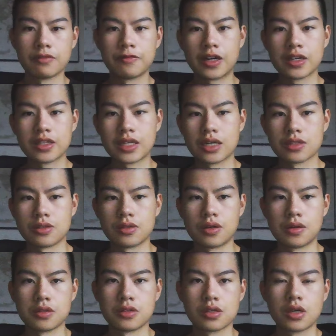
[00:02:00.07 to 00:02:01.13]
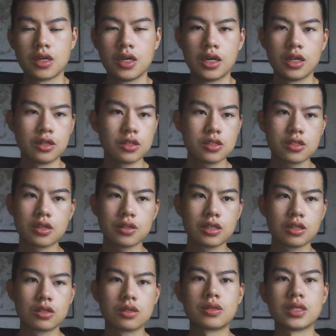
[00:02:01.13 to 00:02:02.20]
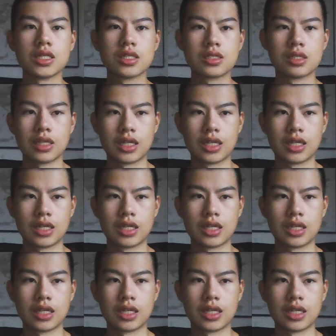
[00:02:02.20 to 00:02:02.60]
$5,000. Not something crazy